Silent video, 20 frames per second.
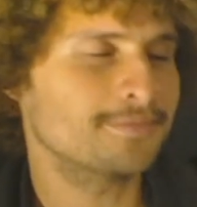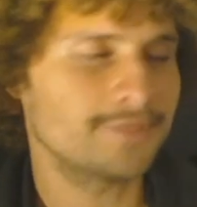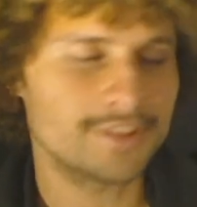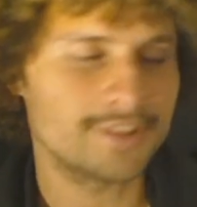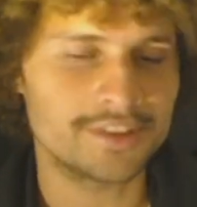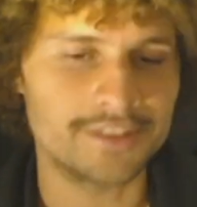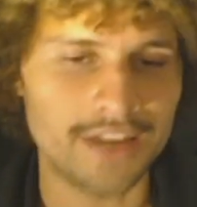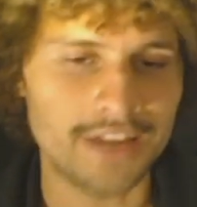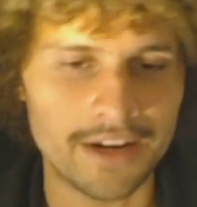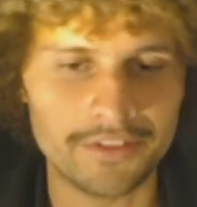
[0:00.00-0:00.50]

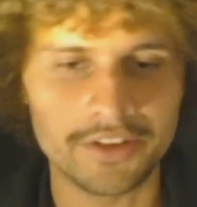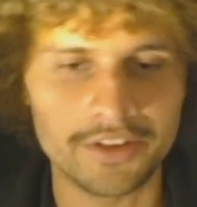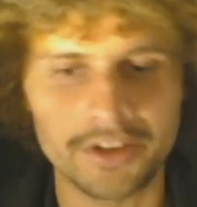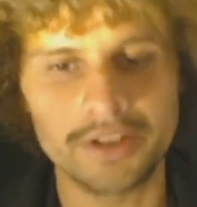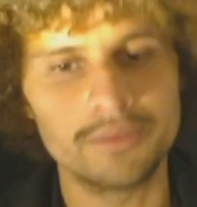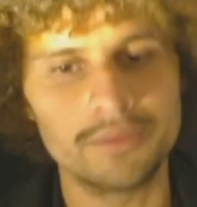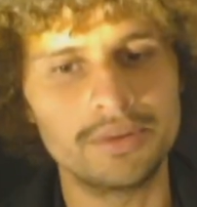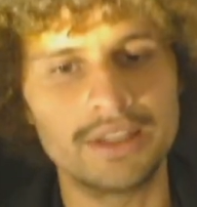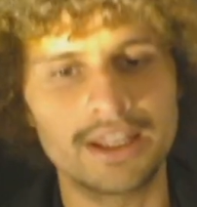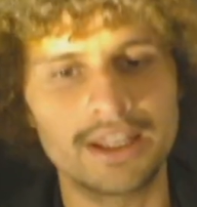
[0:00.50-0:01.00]
it's never
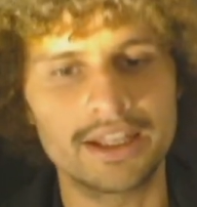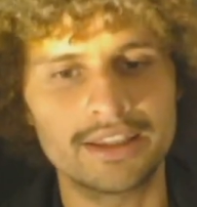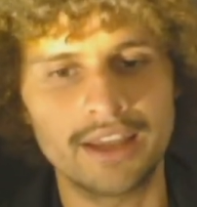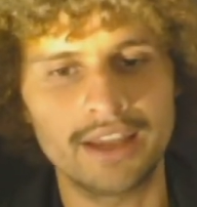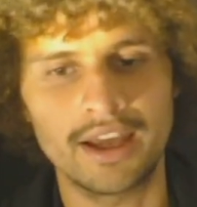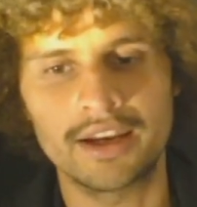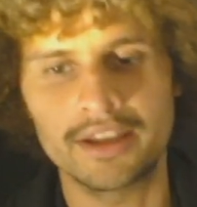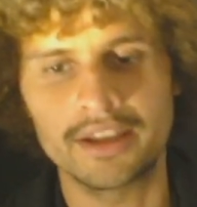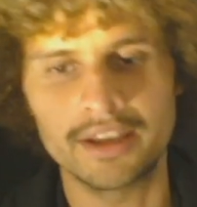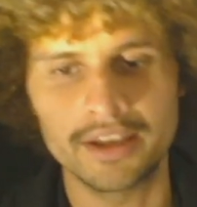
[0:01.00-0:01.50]
gonna be like
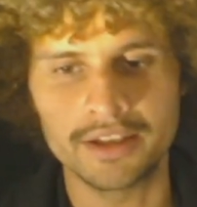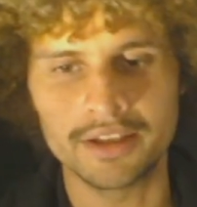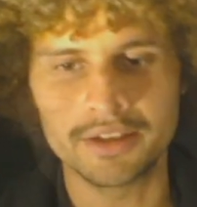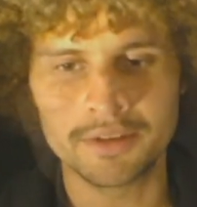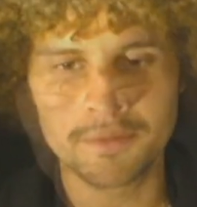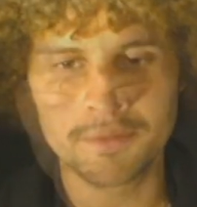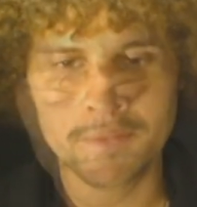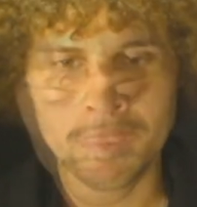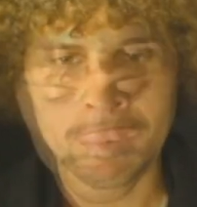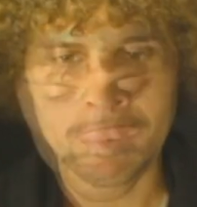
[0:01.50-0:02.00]
that again.
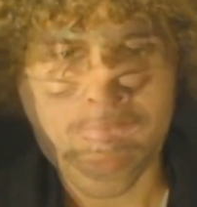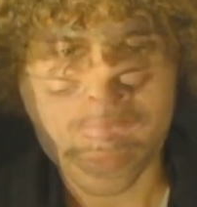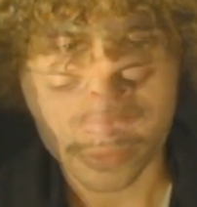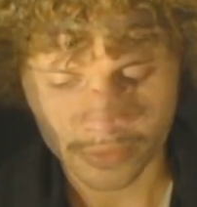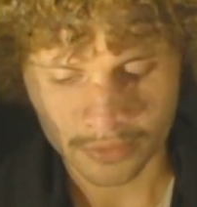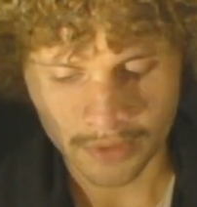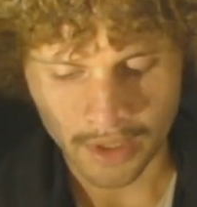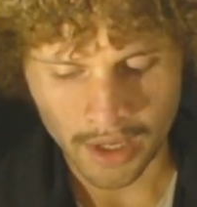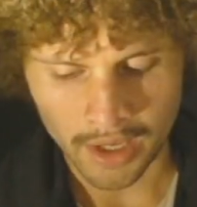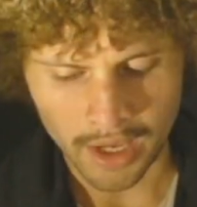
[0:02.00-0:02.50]

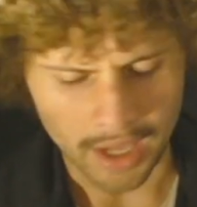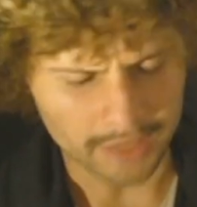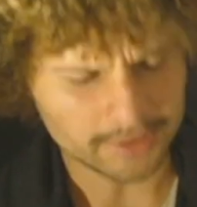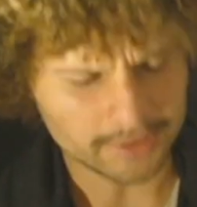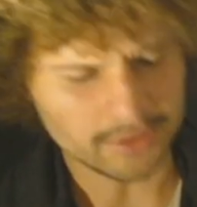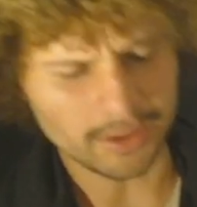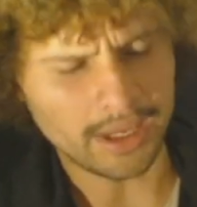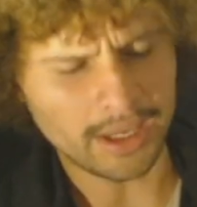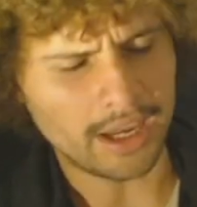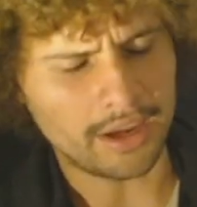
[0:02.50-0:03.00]
And
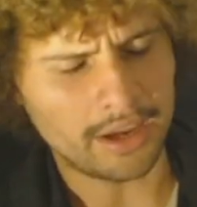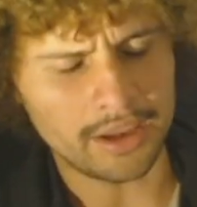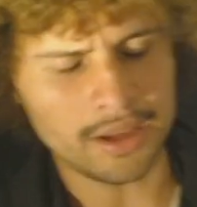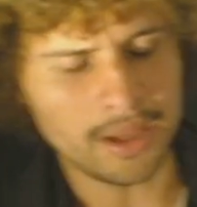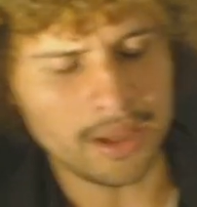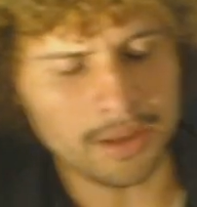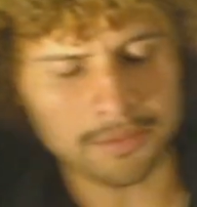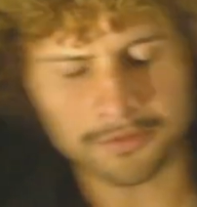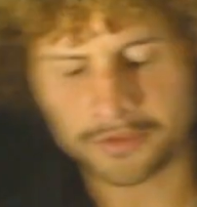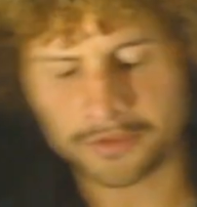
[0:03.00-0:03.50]
so yeah,
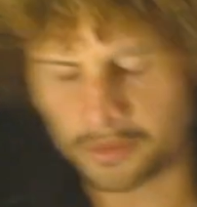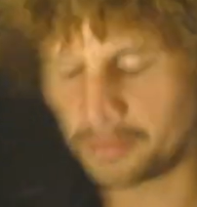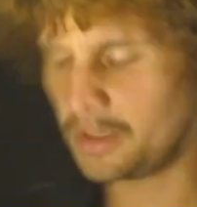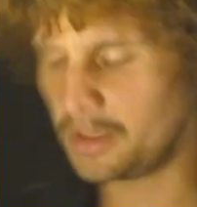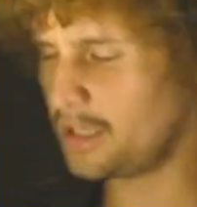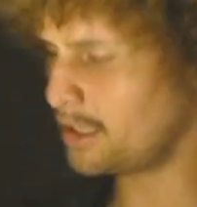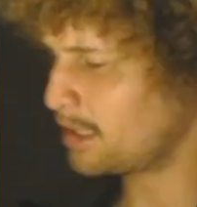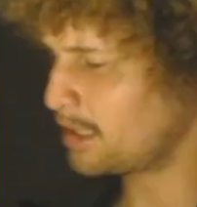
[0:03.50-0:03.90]
and for me,